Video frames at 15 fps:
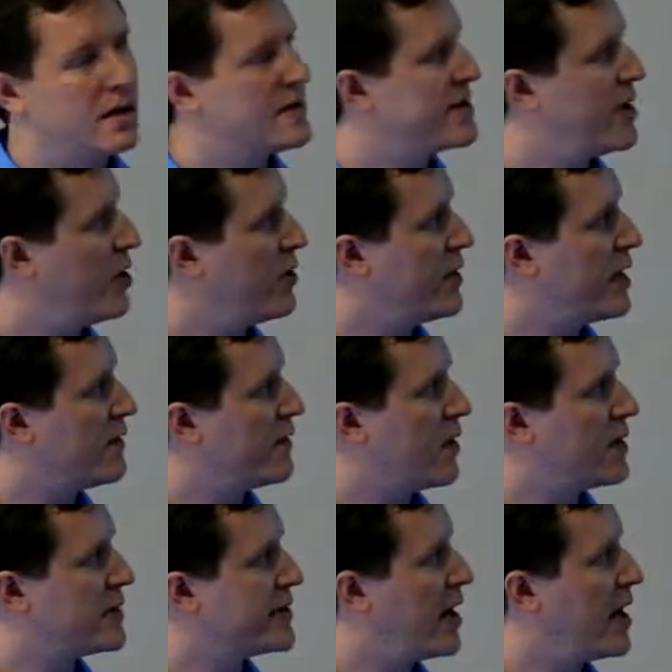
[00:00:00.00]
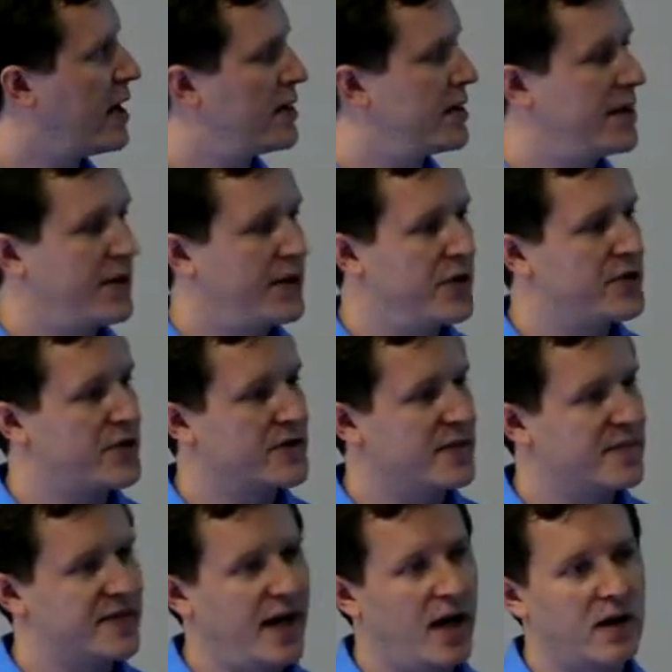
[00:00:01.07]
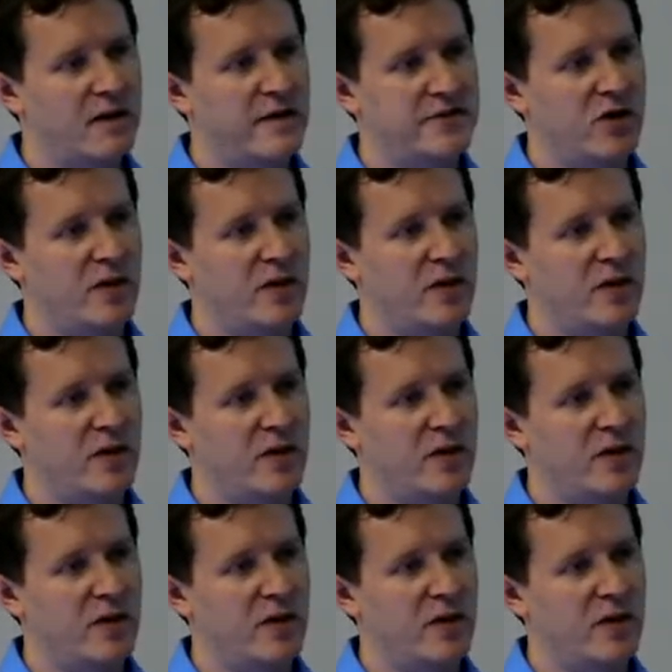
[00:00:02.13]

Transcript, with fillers: So then it falls on users themselves